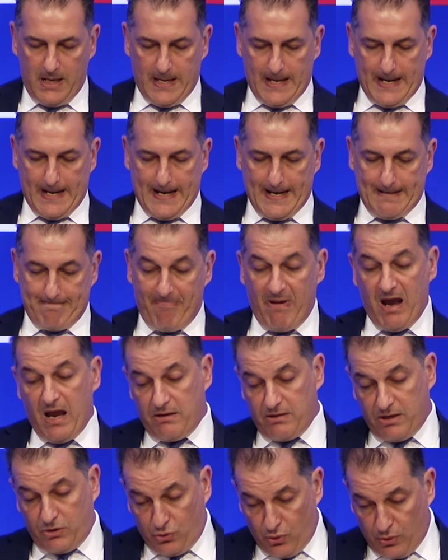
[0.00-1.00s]

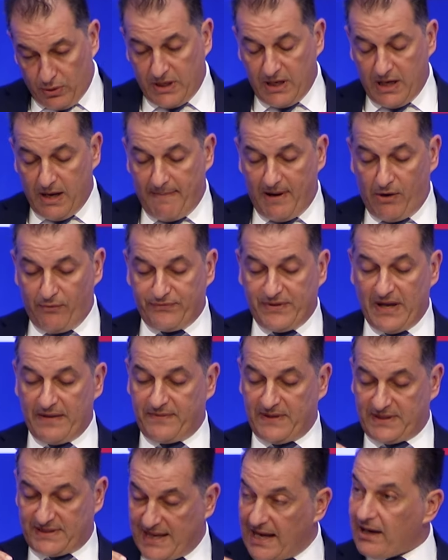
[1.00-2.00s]
And talking about that,
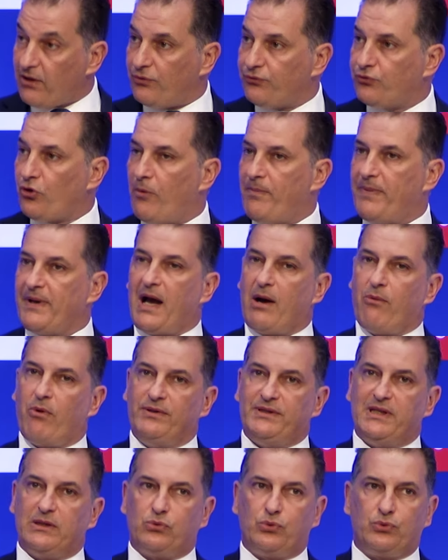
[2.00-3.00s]
the second topic I
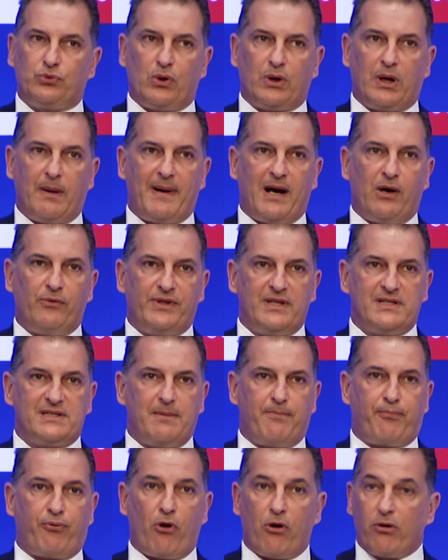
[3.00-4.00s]
wanted to talk about is
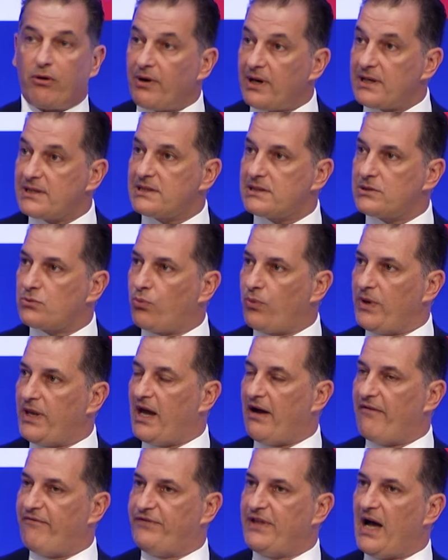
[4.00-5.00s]
the progress we
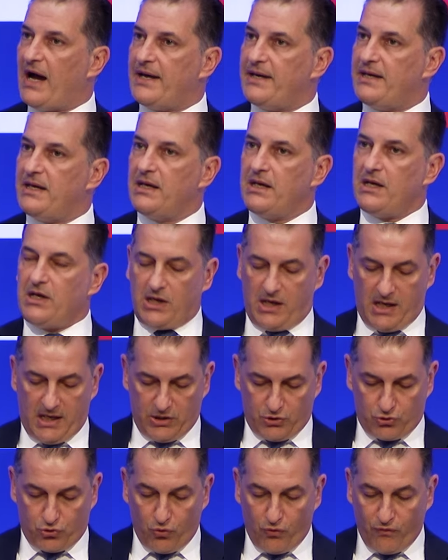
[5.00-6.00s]
have done
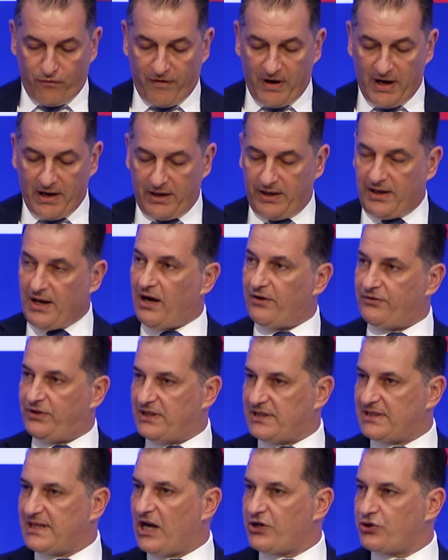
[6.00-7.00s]
so far in our
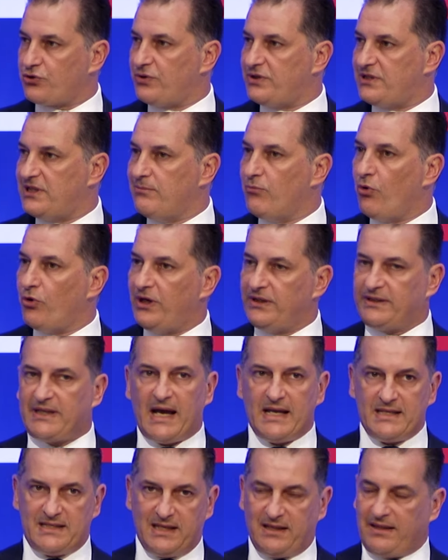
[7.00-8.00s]
discussions in
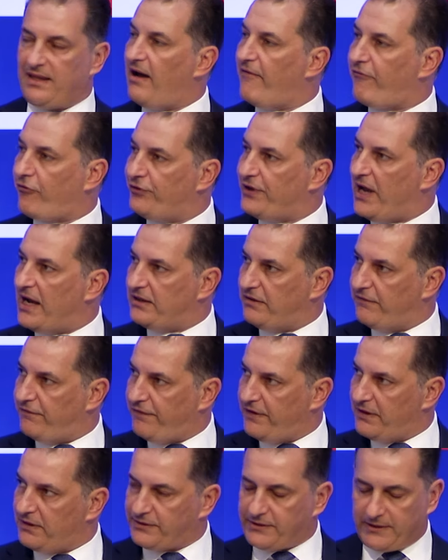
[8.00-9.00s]
monetizing the Aphrodite
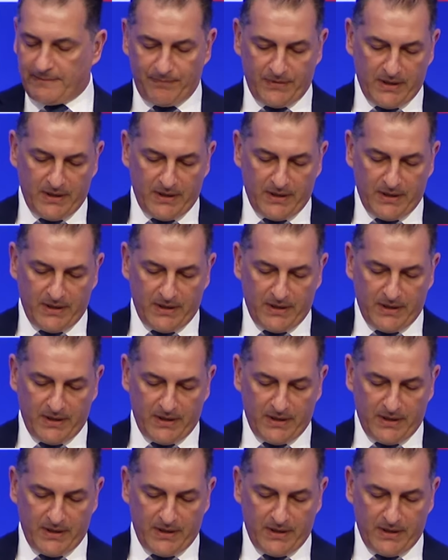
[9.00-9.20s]
field.